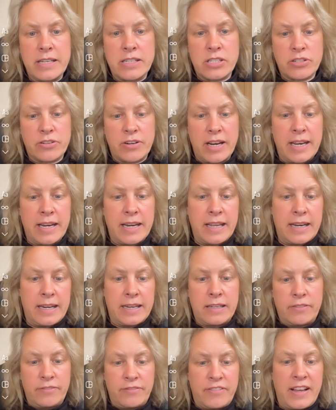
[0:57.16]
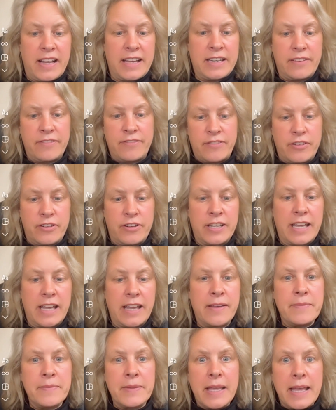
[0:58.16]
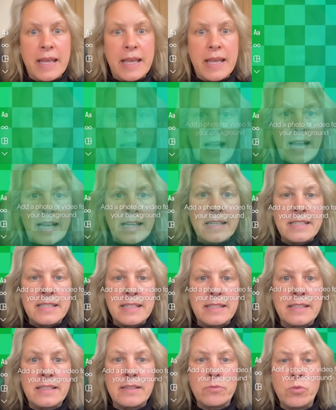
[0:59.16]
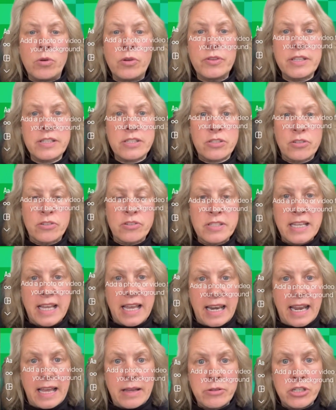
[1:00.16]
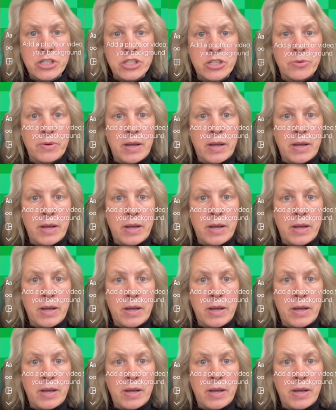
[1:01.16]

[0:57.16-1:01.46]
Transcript: and you can actually record there in your stories. Save it to your phone, and